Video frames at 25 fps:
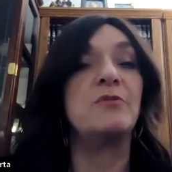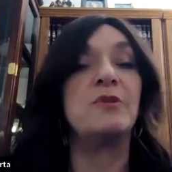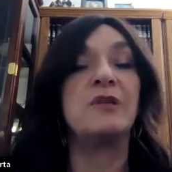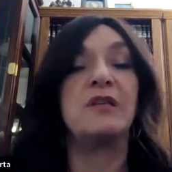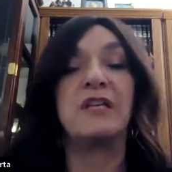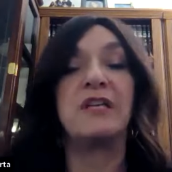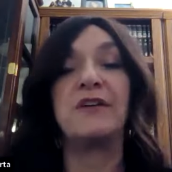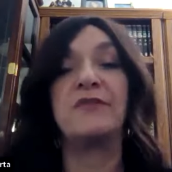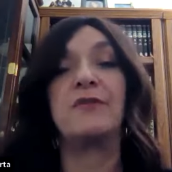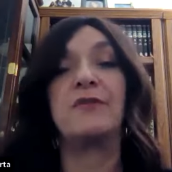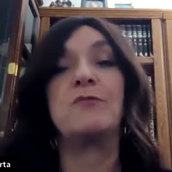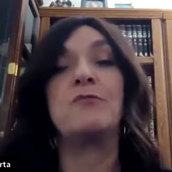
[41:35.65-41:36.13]
We're
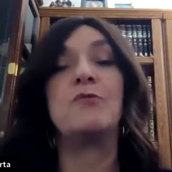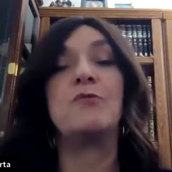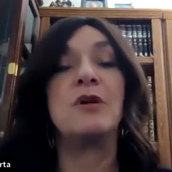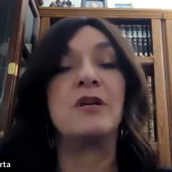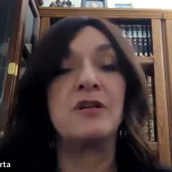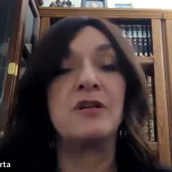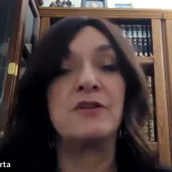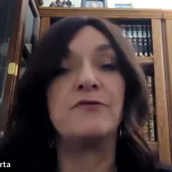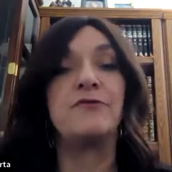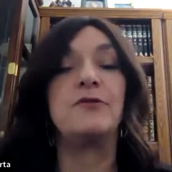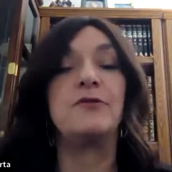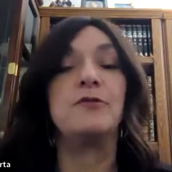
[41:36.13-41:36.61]
going to have a
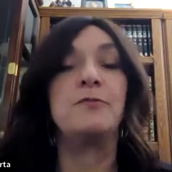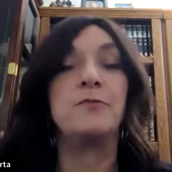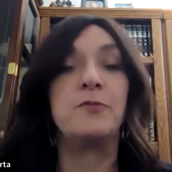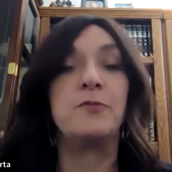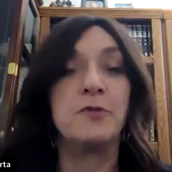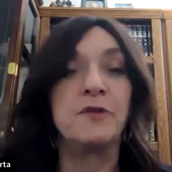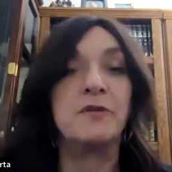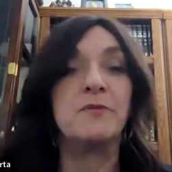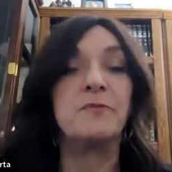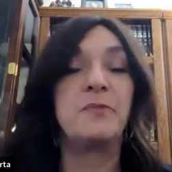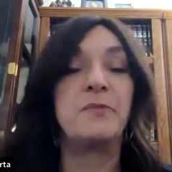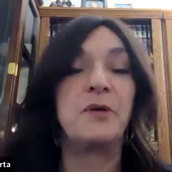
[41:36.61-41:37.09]
wonderful
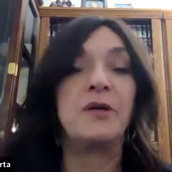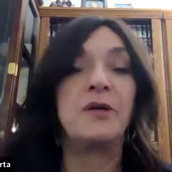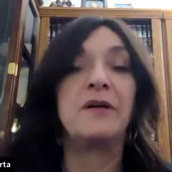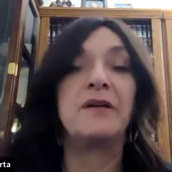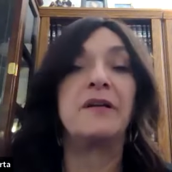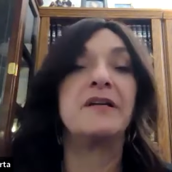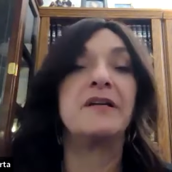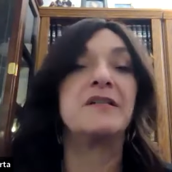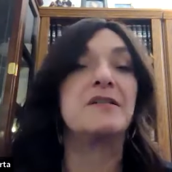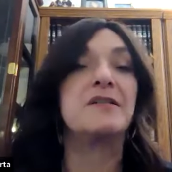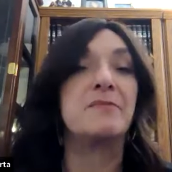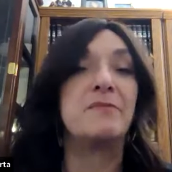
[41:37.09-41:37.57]
Purim
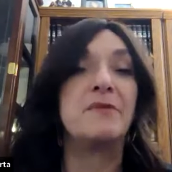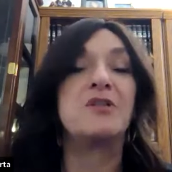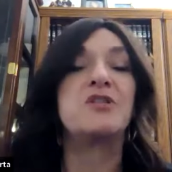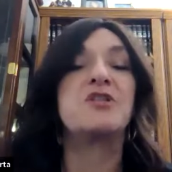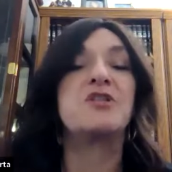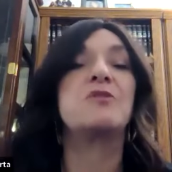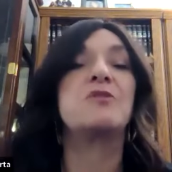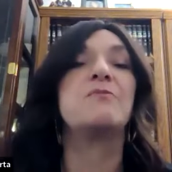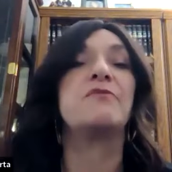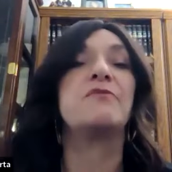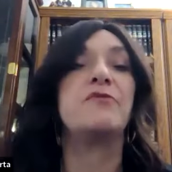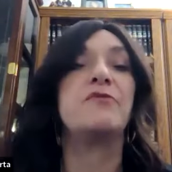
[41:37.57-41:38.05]
party. As I
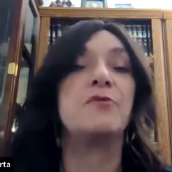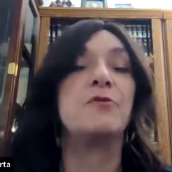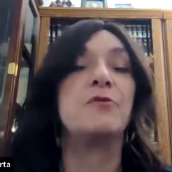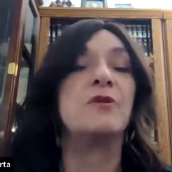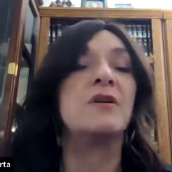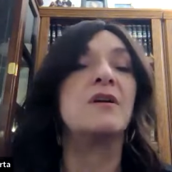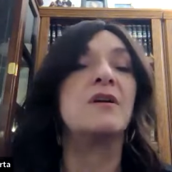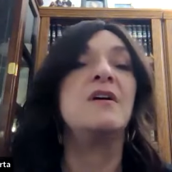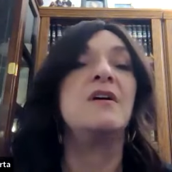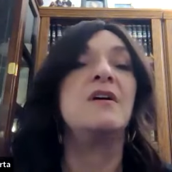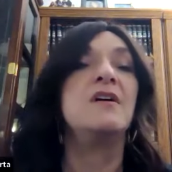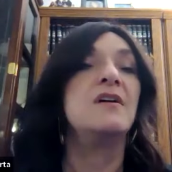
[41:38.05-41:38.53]
mentioned
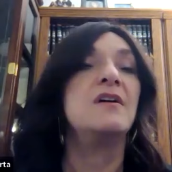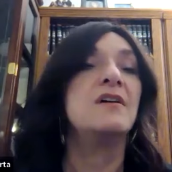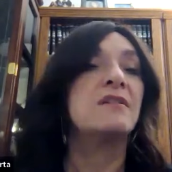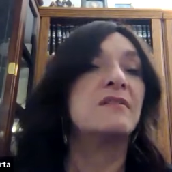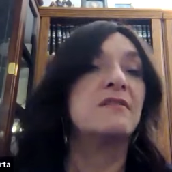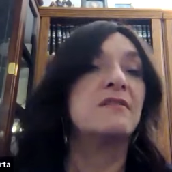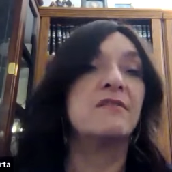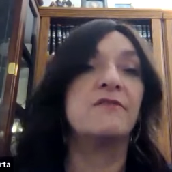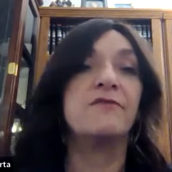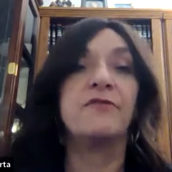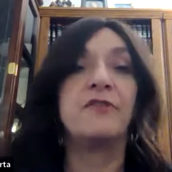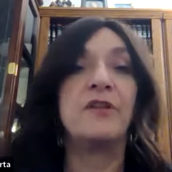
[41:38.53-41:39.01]
before,
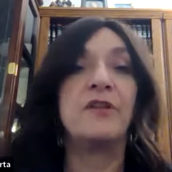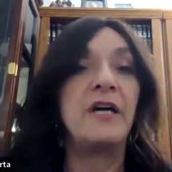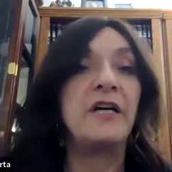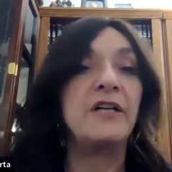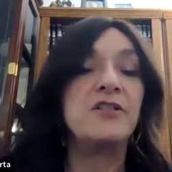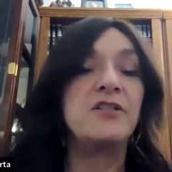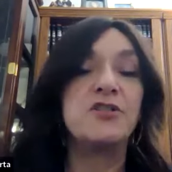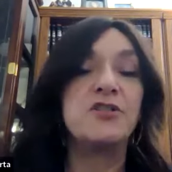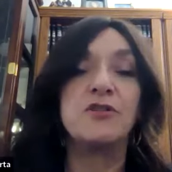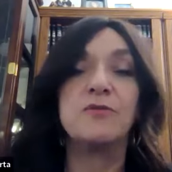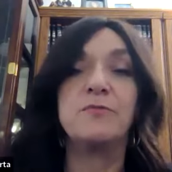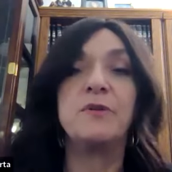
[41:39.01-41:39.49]
the
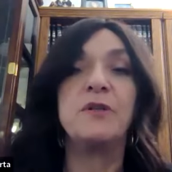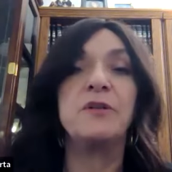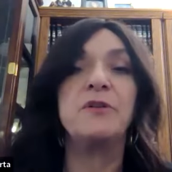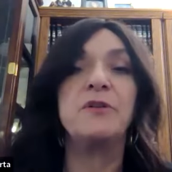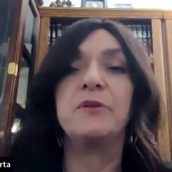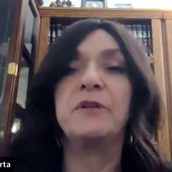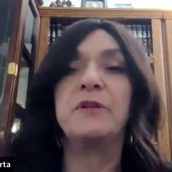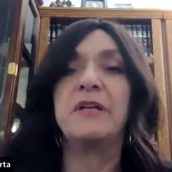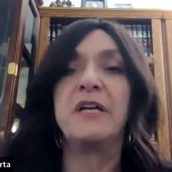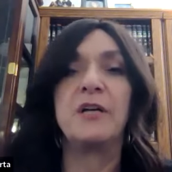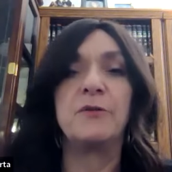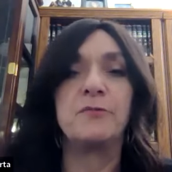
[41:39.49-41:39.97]
flyers should be
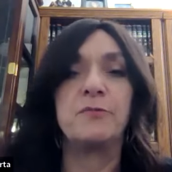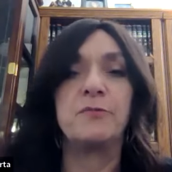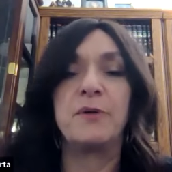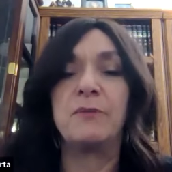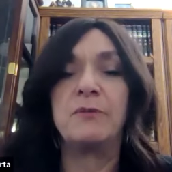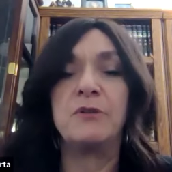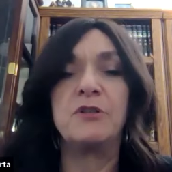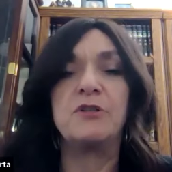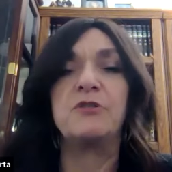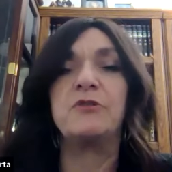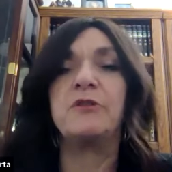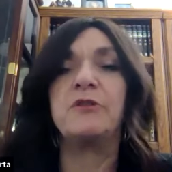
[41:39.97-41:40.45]
going out
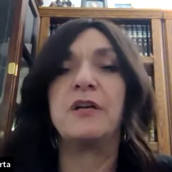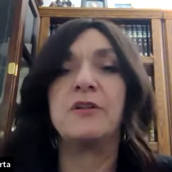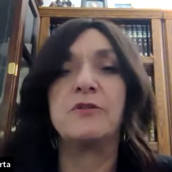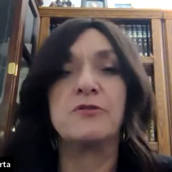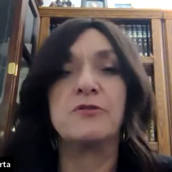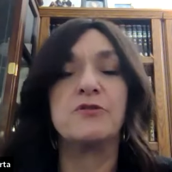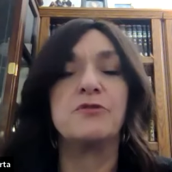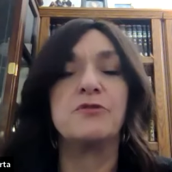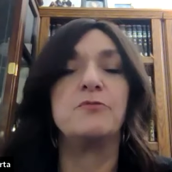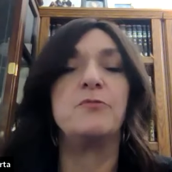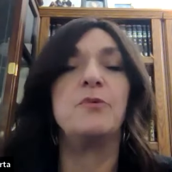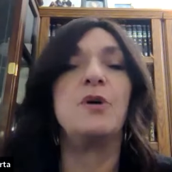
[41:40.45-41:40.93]
probably tonight
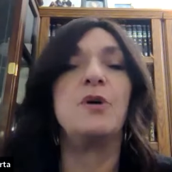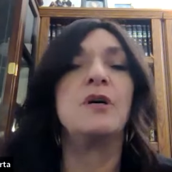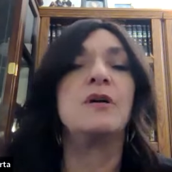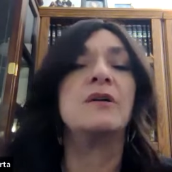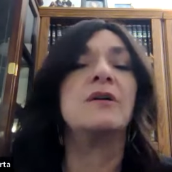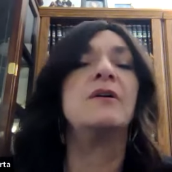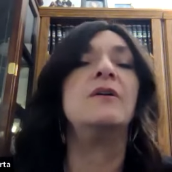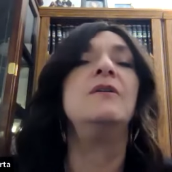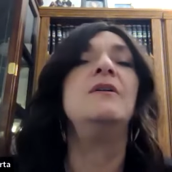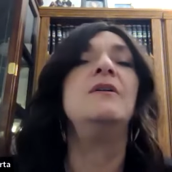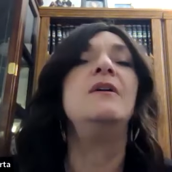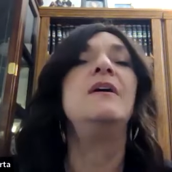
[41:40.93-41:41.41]
or
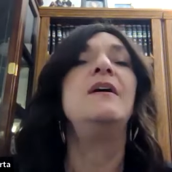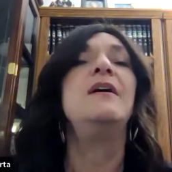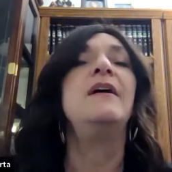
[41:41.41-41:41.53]
tomorrow.